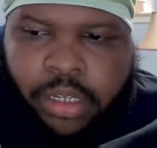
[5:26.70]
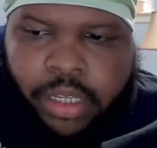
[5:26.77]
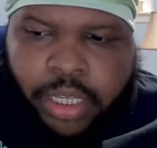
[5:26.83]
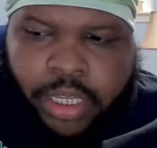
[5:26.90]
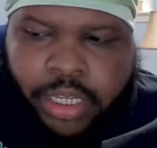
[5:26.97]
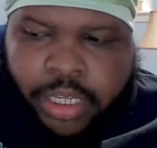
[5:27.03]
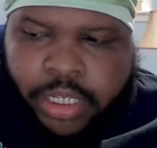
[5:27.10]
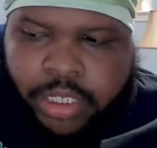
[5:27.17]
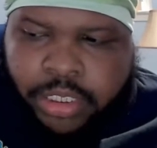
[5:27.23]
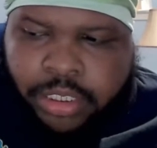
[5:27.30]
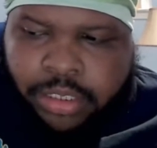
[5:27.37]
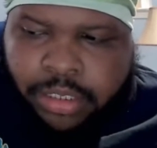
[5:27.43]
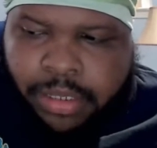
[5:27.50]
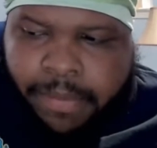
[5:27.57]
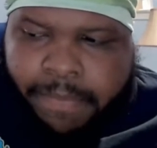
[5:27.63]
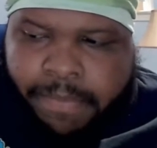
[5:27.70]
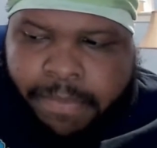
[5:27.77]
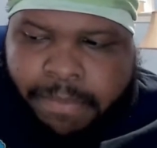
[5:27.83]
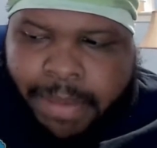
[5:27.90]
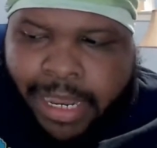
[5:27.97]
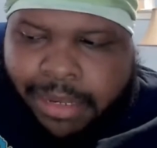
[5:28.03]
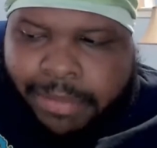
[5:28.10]
is
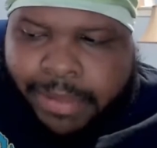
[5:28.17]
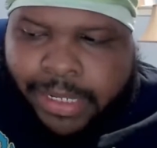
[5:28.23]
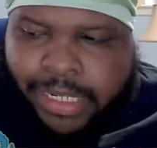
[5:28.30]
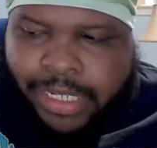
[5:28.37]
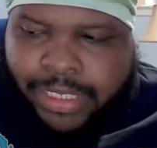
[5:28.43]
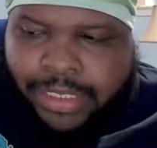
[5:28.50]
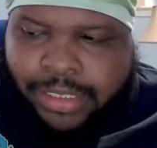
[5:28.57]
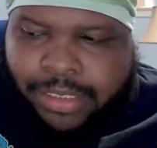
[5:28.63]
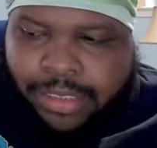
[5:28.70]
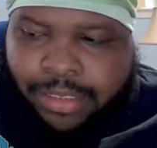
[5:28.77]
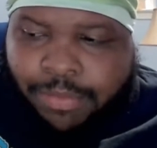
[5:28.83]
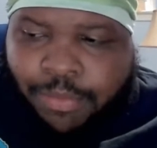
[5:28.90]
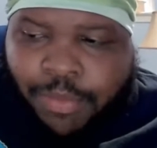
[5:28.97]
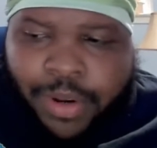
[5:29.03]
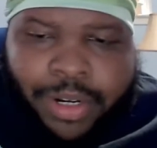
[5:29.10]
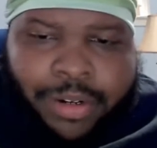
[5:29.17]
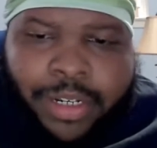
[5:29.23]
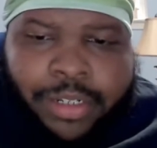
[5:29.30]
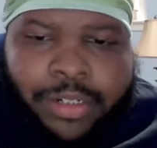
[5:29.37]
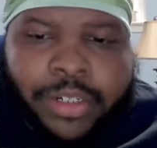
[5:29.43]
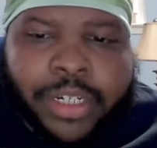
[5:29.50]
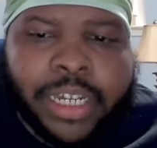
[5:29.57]
mainly because
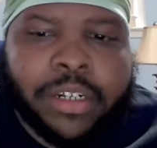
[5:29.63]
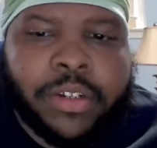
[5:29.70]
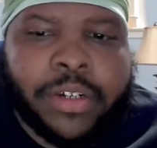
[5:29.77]
look